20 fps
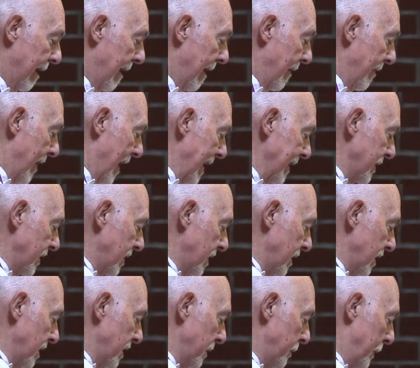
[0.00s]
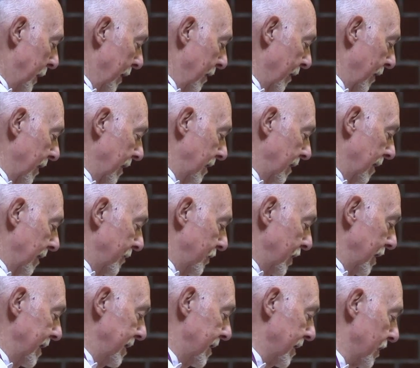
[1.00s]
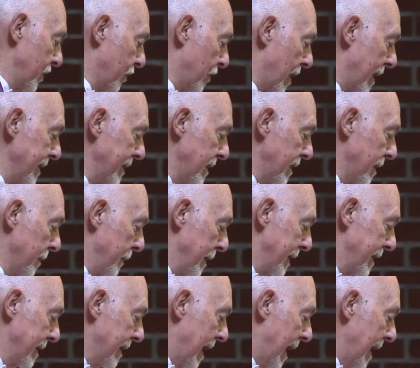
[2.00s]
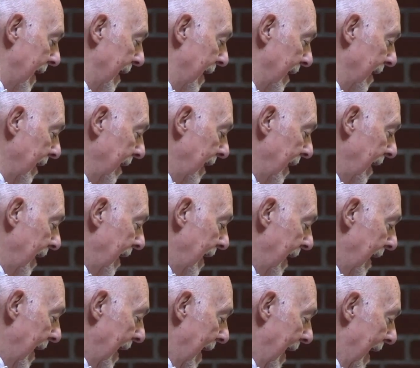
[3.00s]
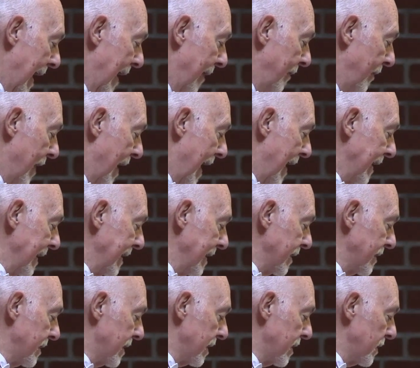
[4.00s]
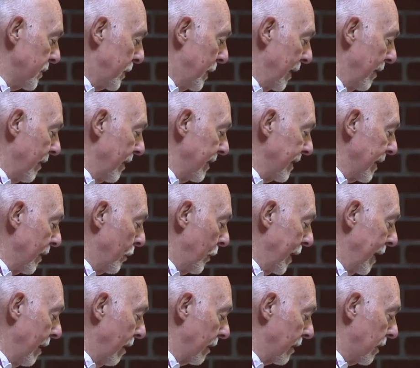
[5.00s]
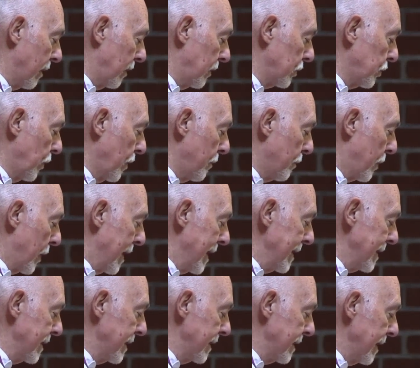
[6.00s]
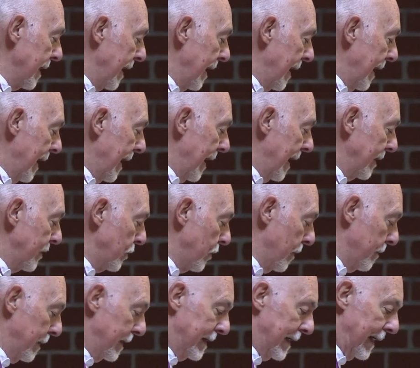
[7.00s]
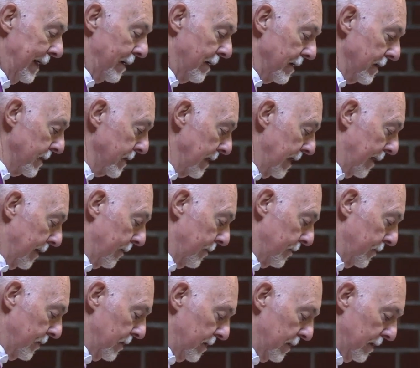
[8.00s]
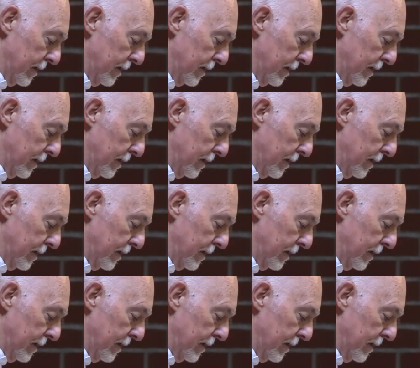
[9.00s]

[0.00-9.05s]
That's the spirit of Jesus Christ the Messiah. And that is the spirit that we are called to embrace and to imitate ourselves.